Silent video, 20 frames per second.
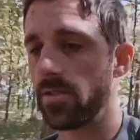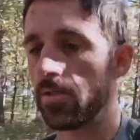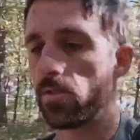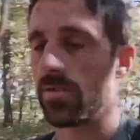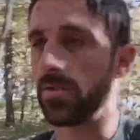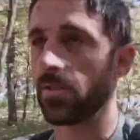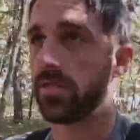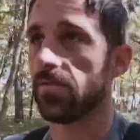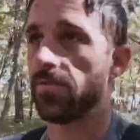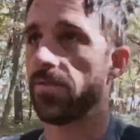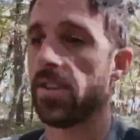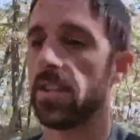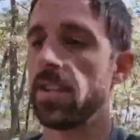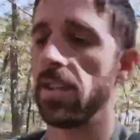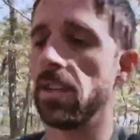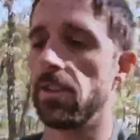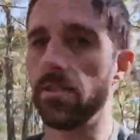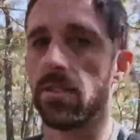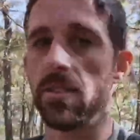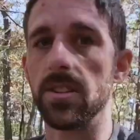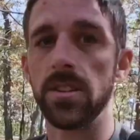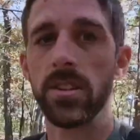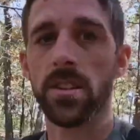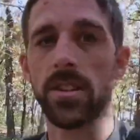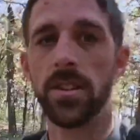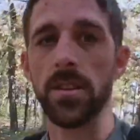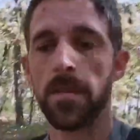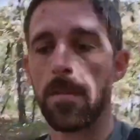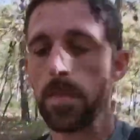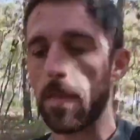sort of videos.
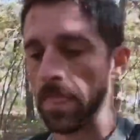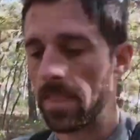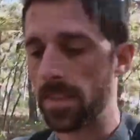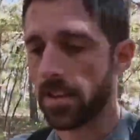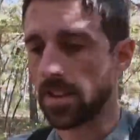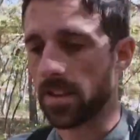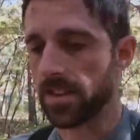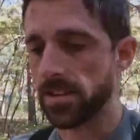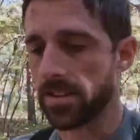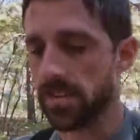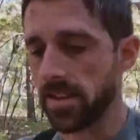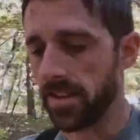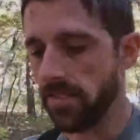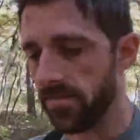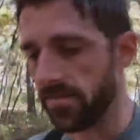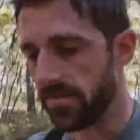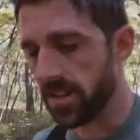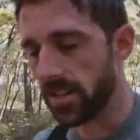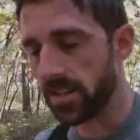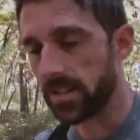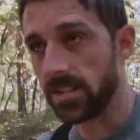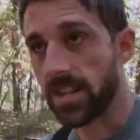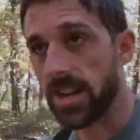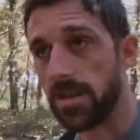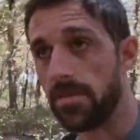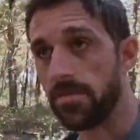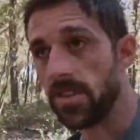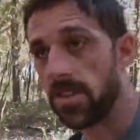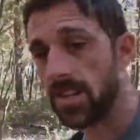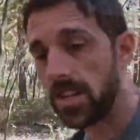As a vlog
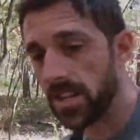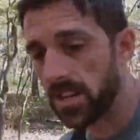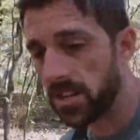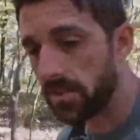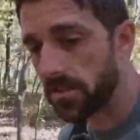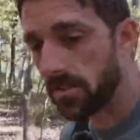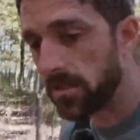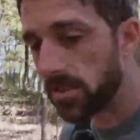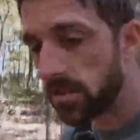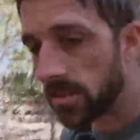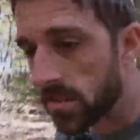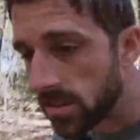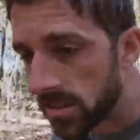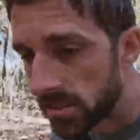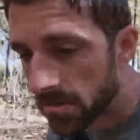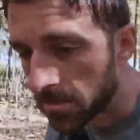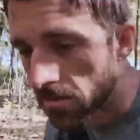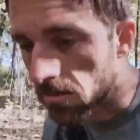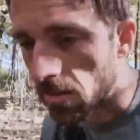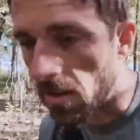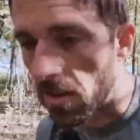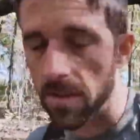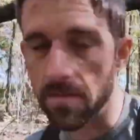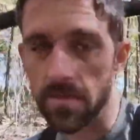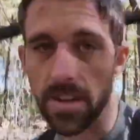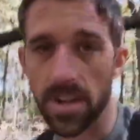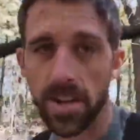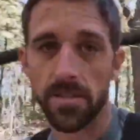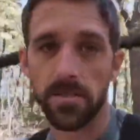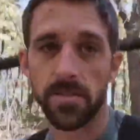type video, all
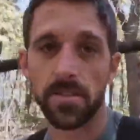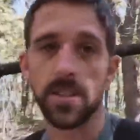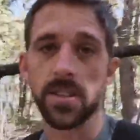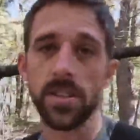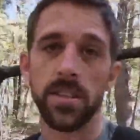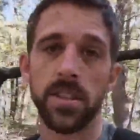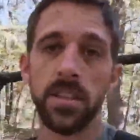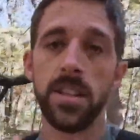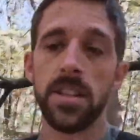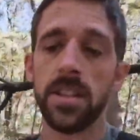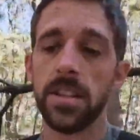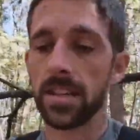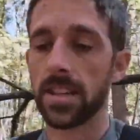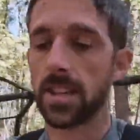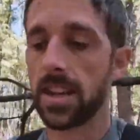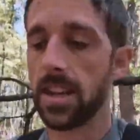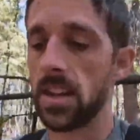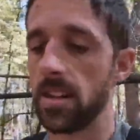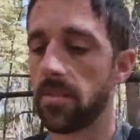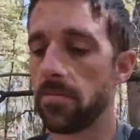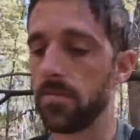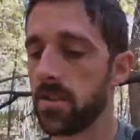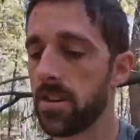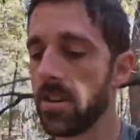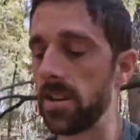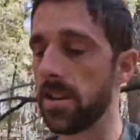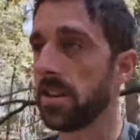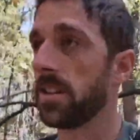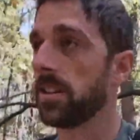around camera,